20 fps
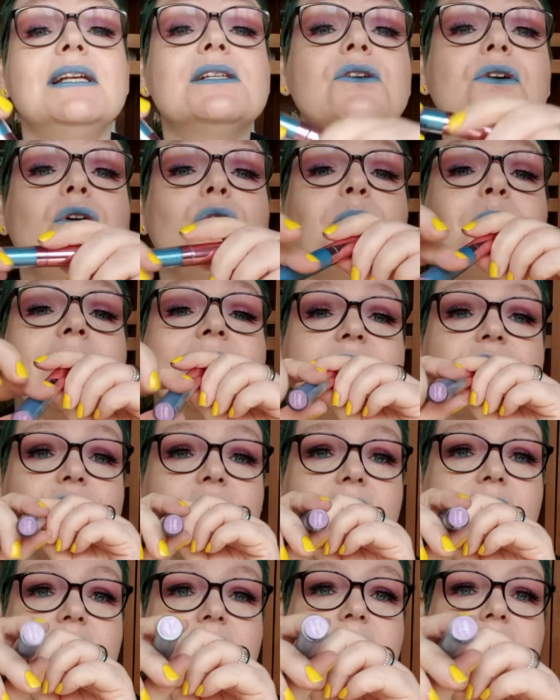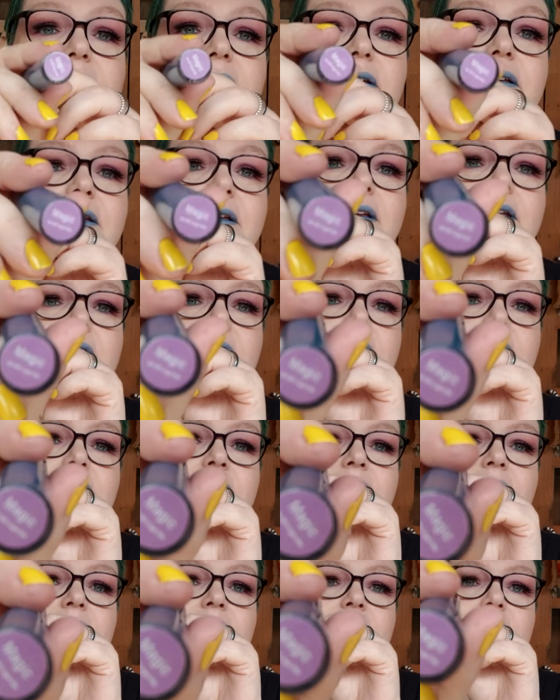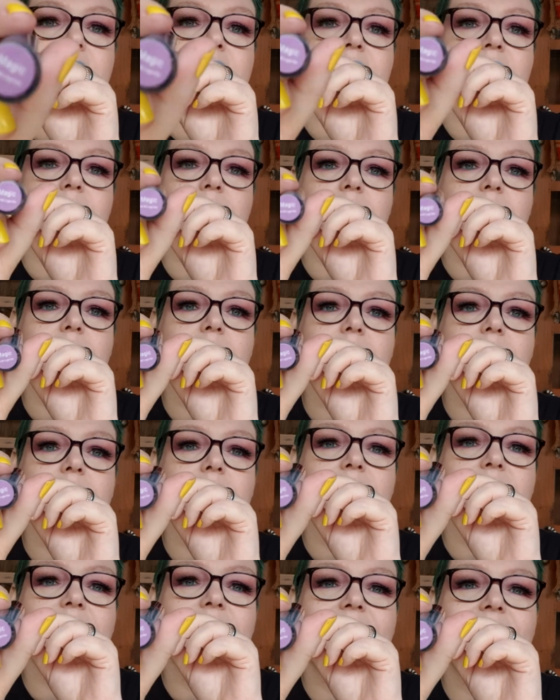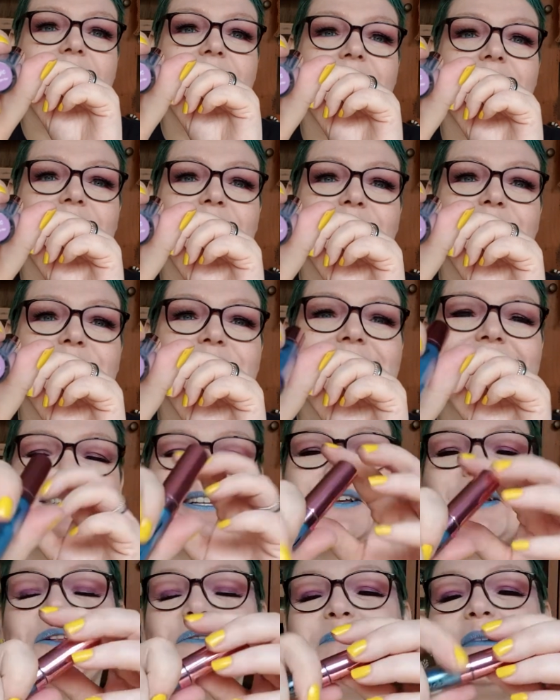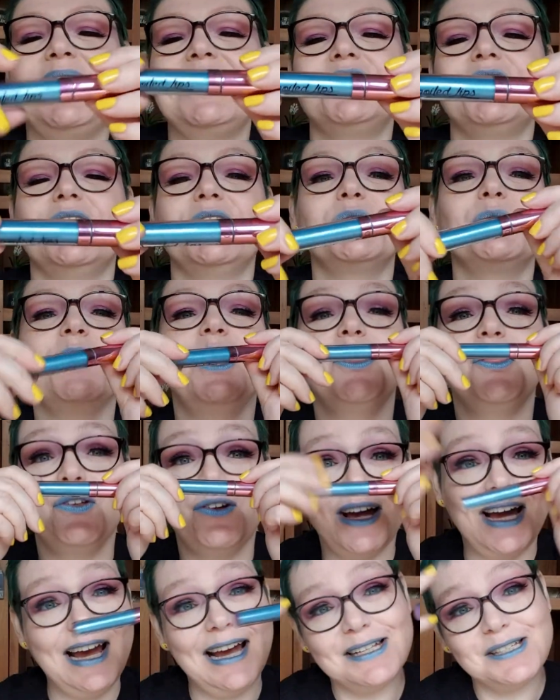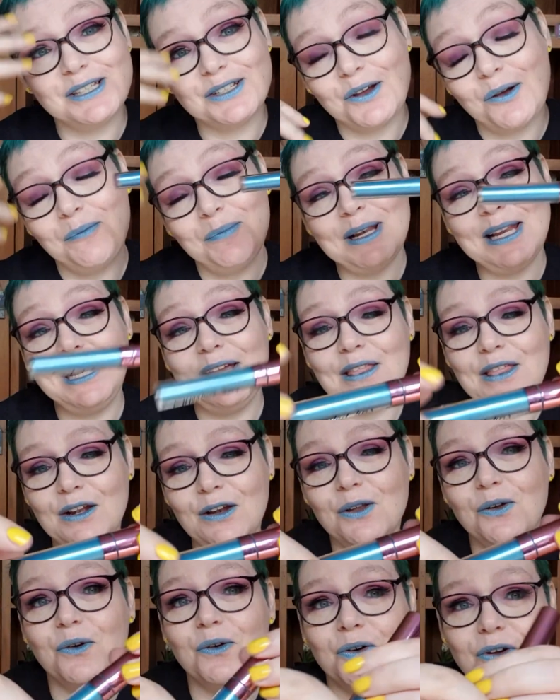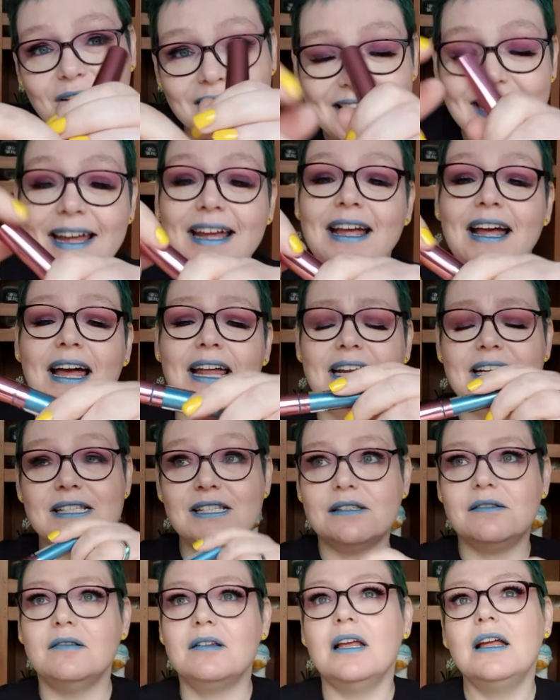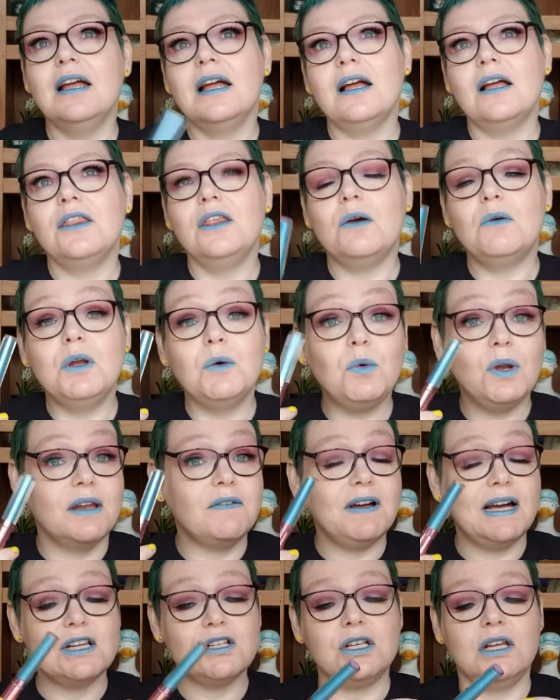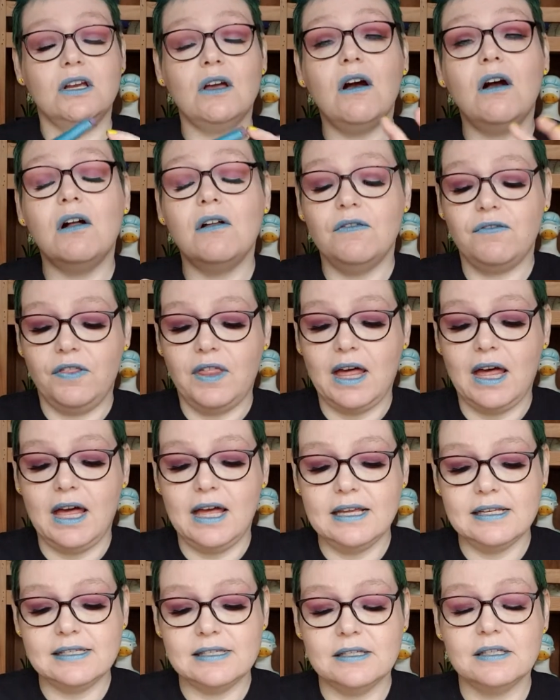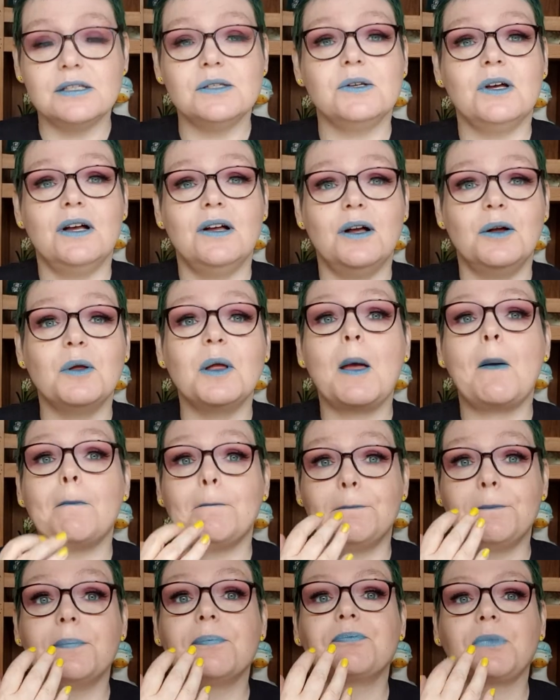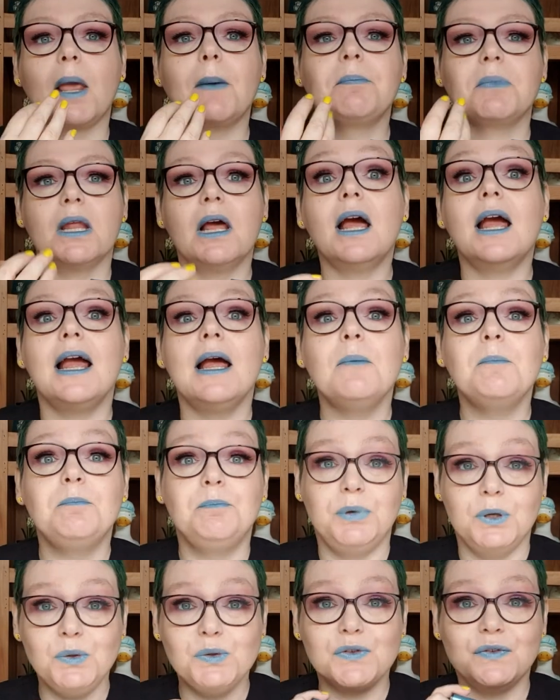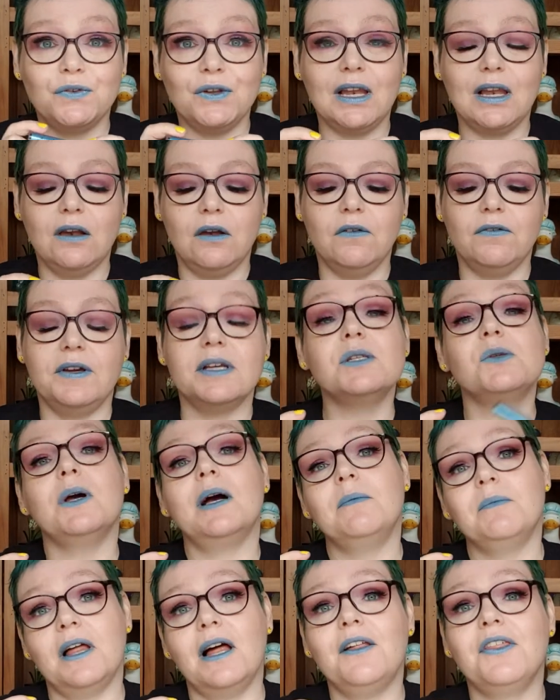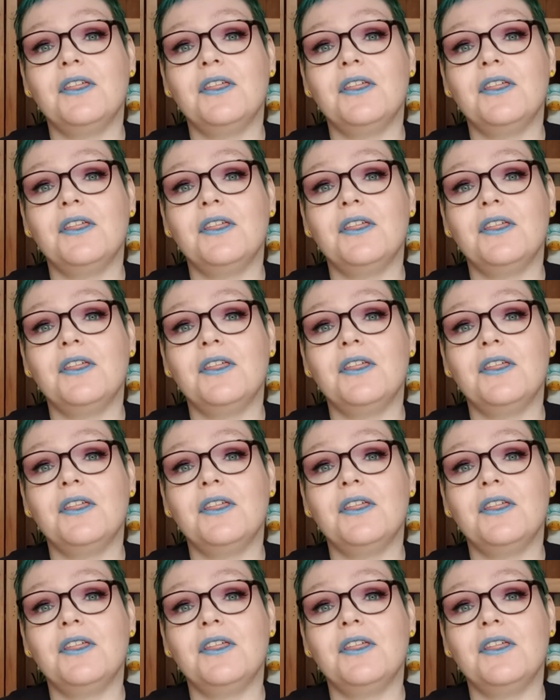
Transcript: it's called Magic. Ooh, there you go. It's called Magic. So I thought I had to complete the look. And it's the only one I've actually got of theirs. So beautiful. I love it. So I